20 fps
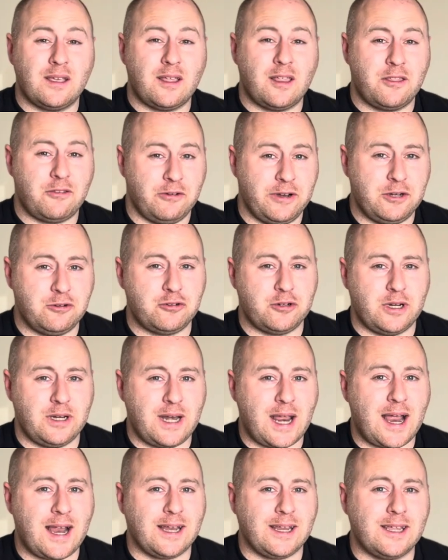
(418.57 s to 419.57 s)

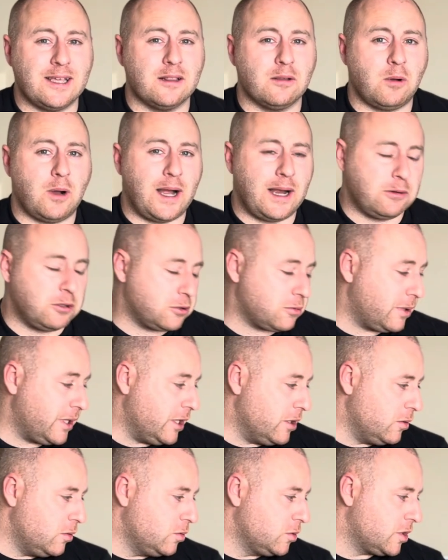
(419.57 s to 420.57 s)
309 kilowatt hours we
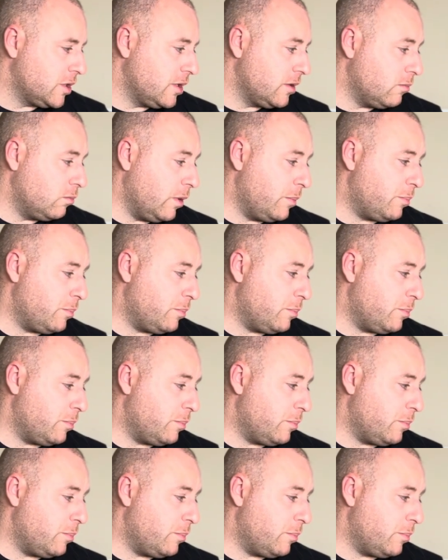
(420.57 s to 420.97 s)
used, we